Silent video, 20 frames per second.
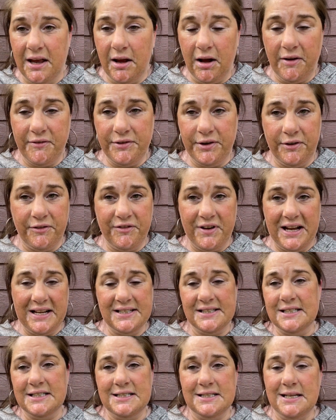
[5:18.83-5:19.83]
of your
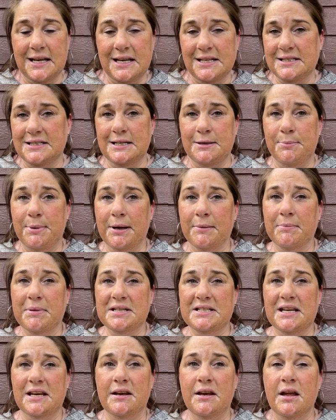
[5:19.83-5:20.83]
face is
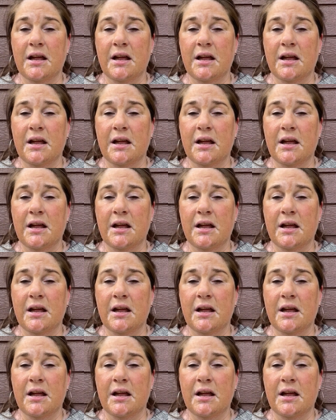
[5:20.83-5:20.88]
depigmented,